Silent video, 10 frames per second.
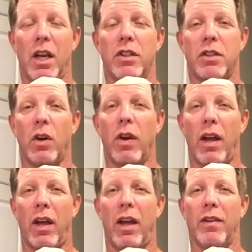
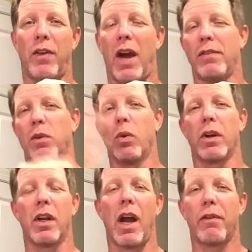So if after
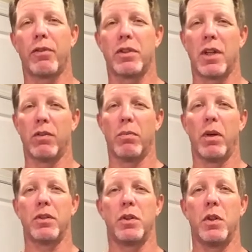working out for several
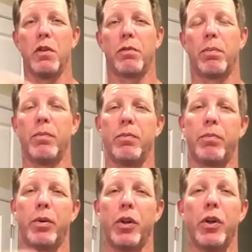months, you've
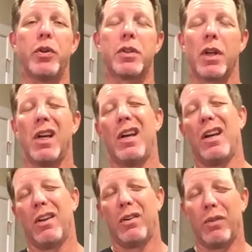produced,
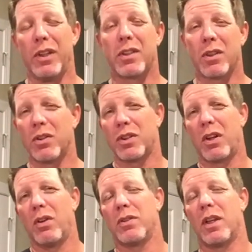research
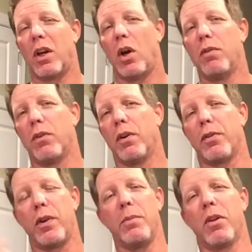shows that over a
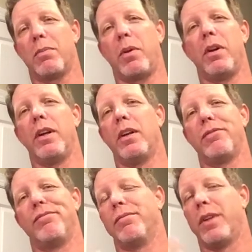3-month period,
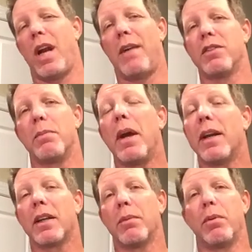the average
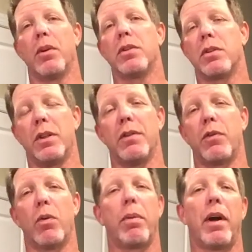man can produce 3 to
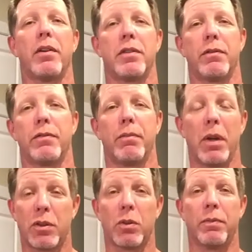4 pounds of
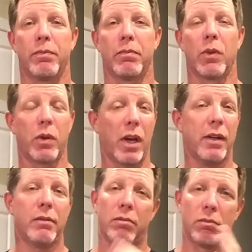muscle,
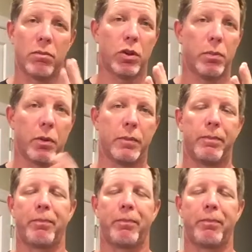okay? Super.